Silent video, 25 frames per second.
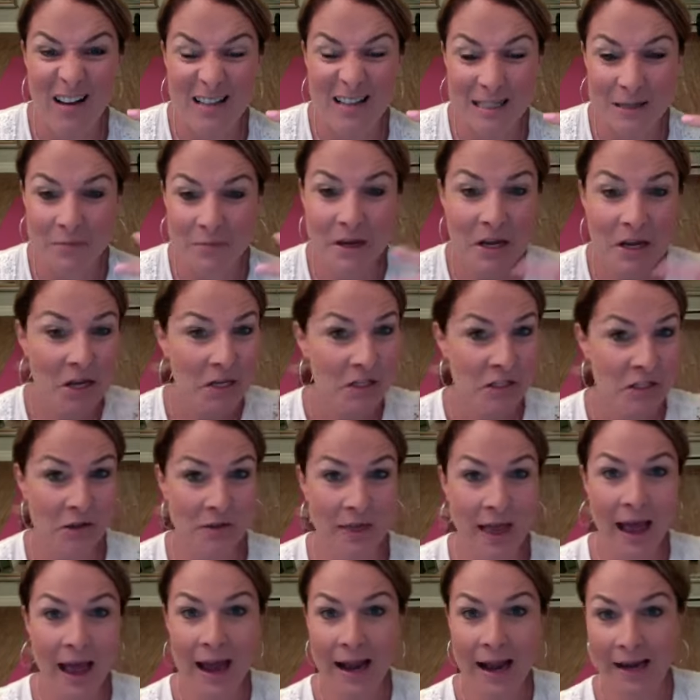awesome?
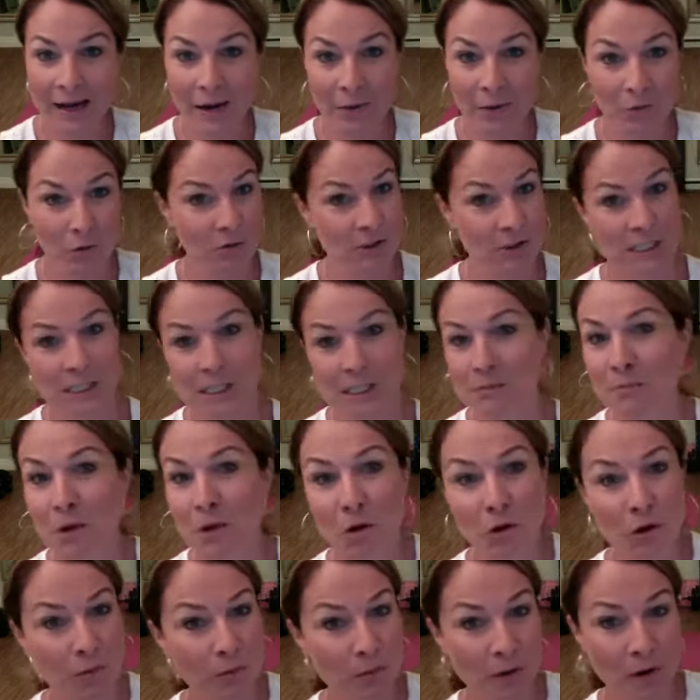So that animal would
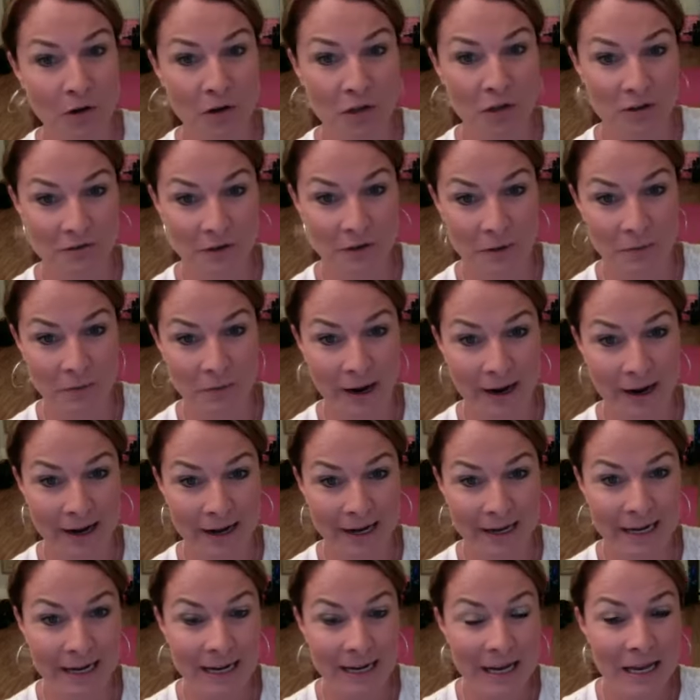smoke both of them,
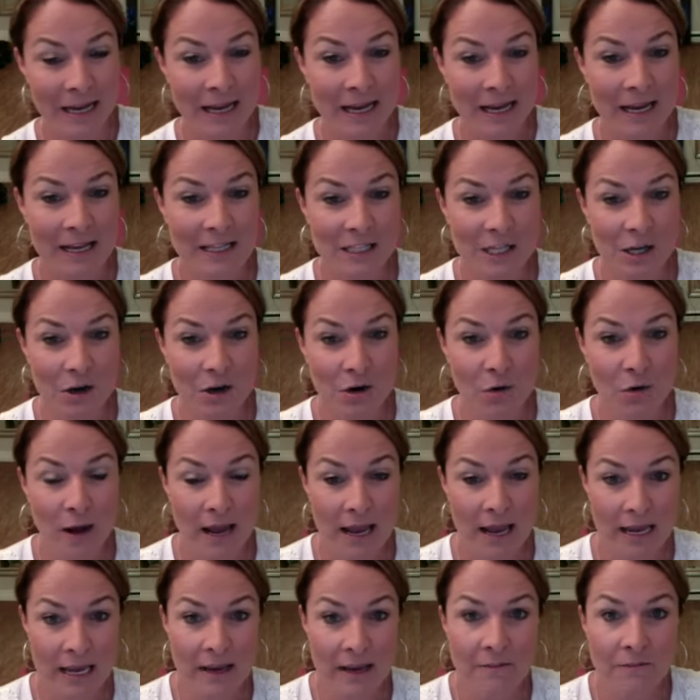right?
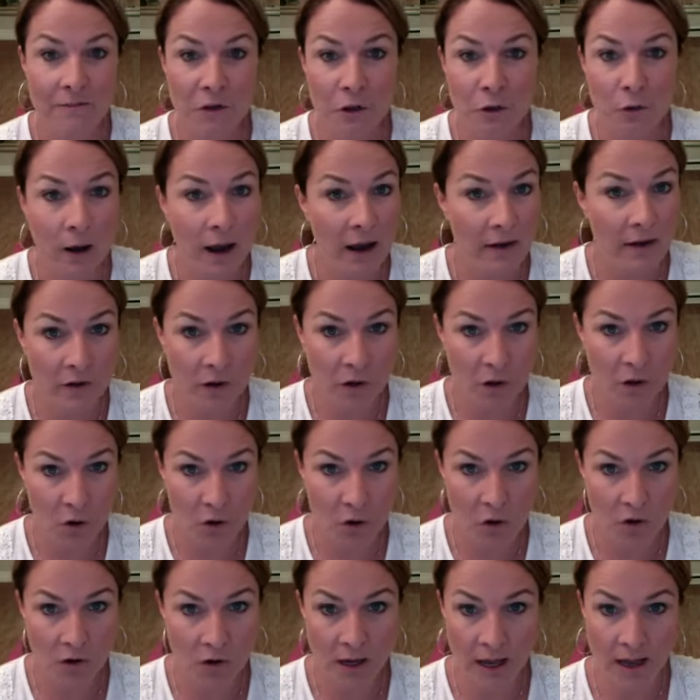So if you have a
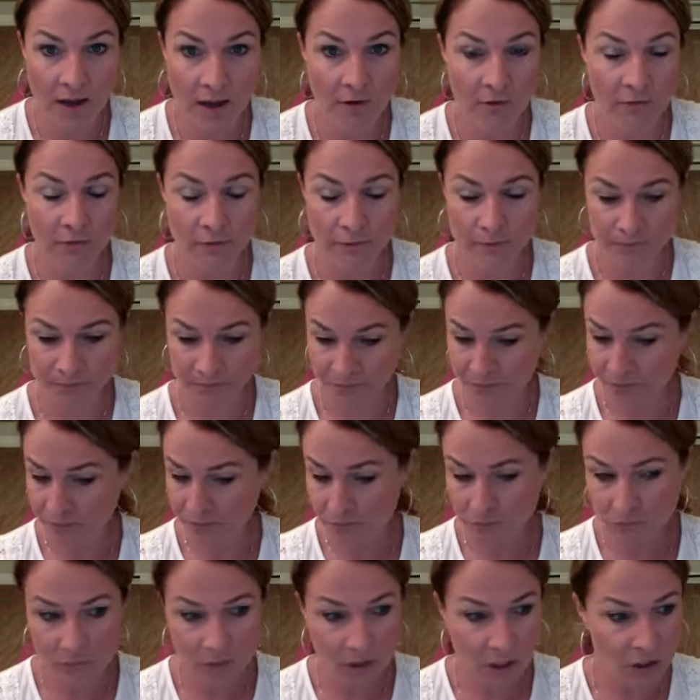goal of,
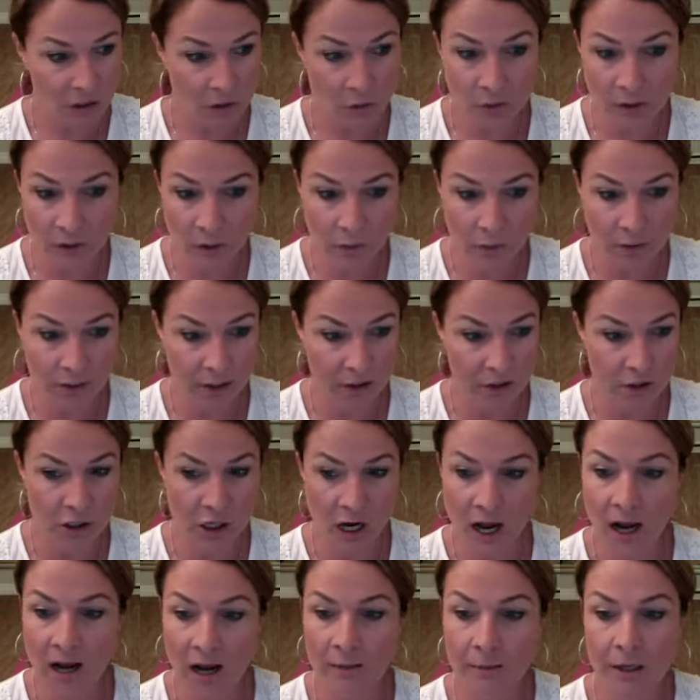you want to quit your
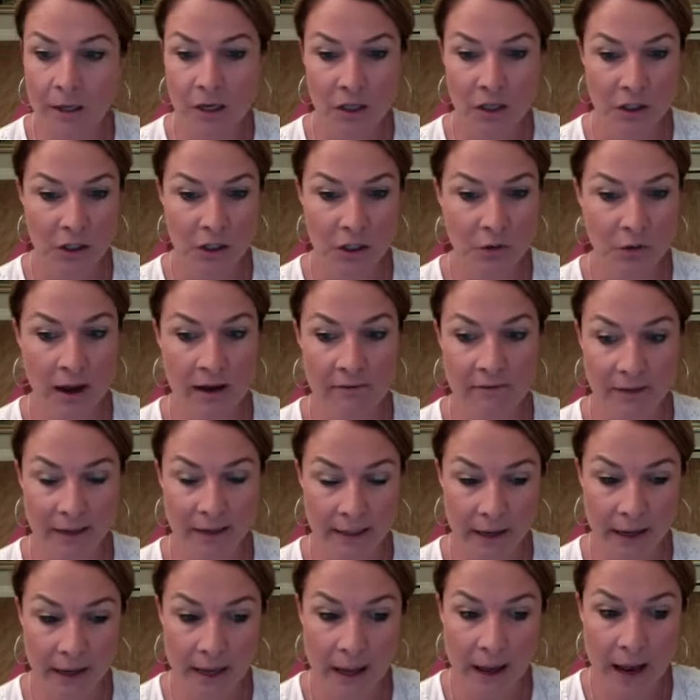job, you have
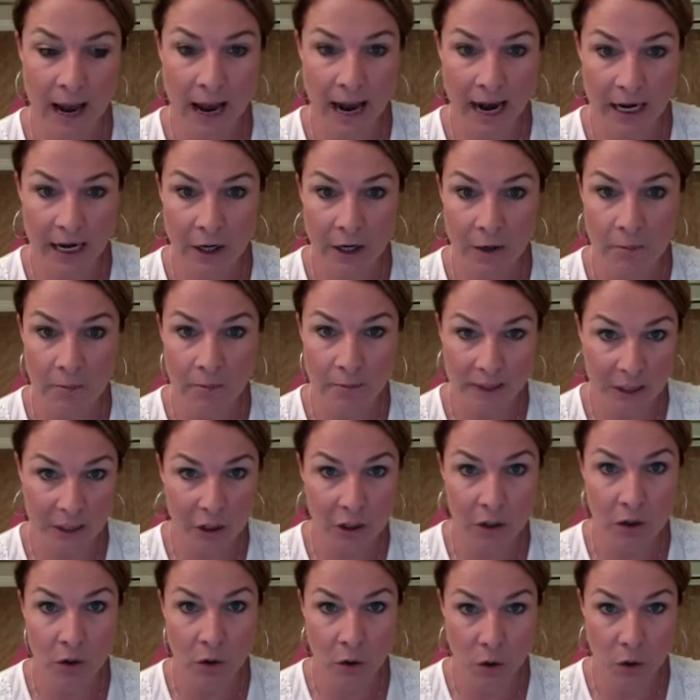like higher,
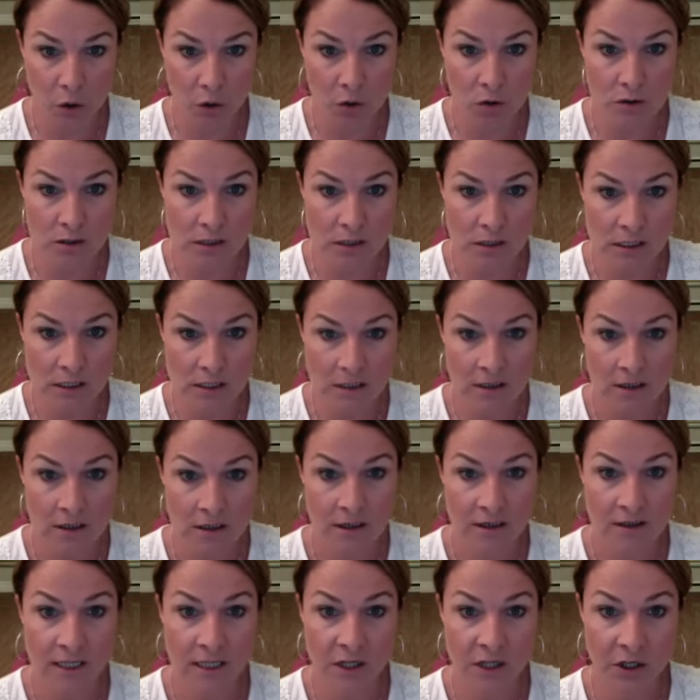bigger goals,
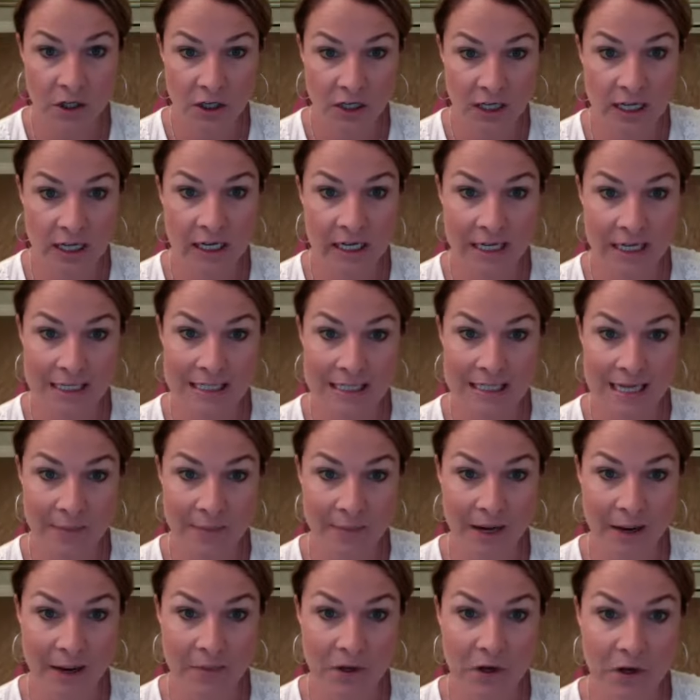then you're going to need to step
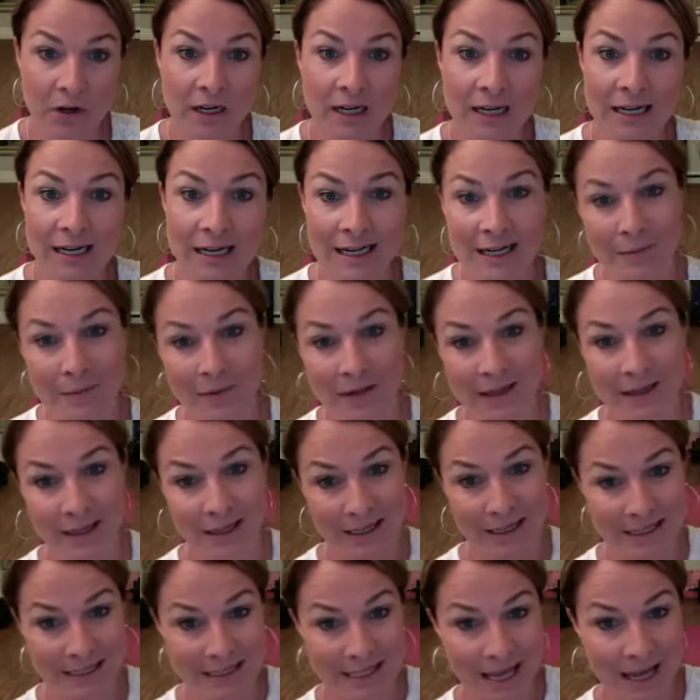it up. You're going to need to be
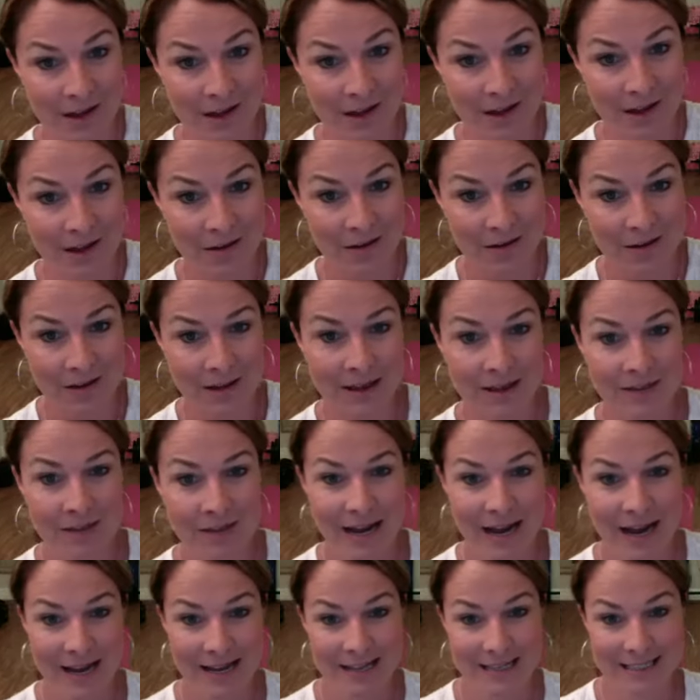the gazelle
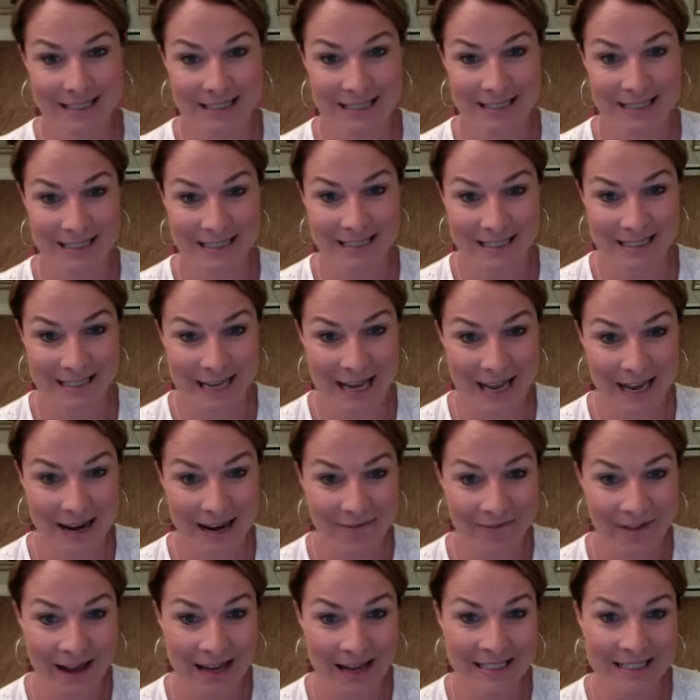that has the
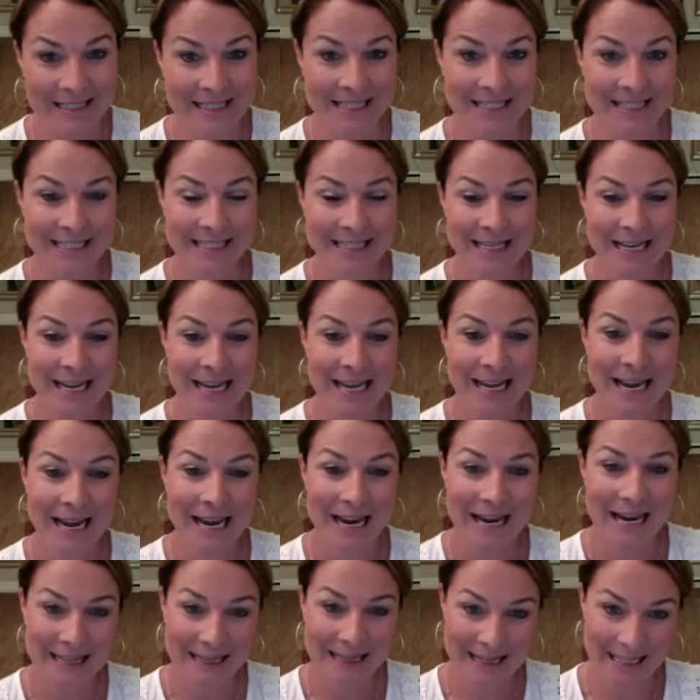steadfastness
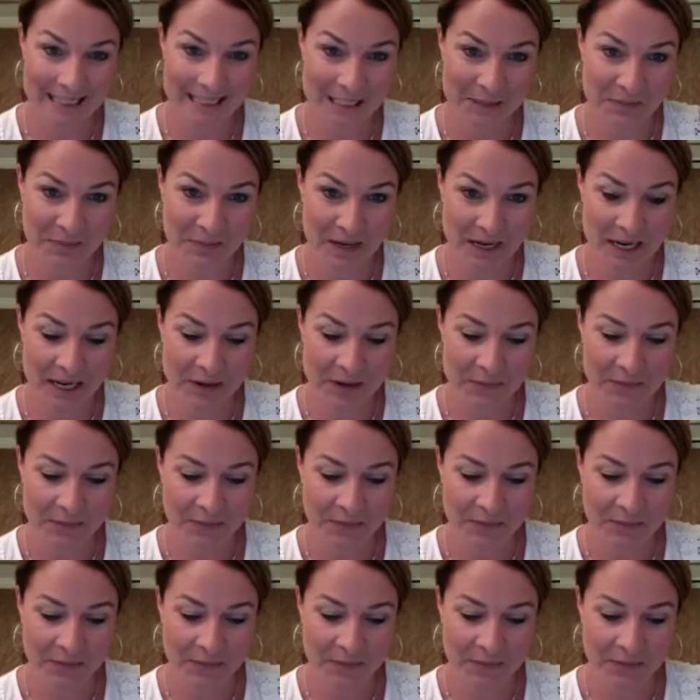and the speed.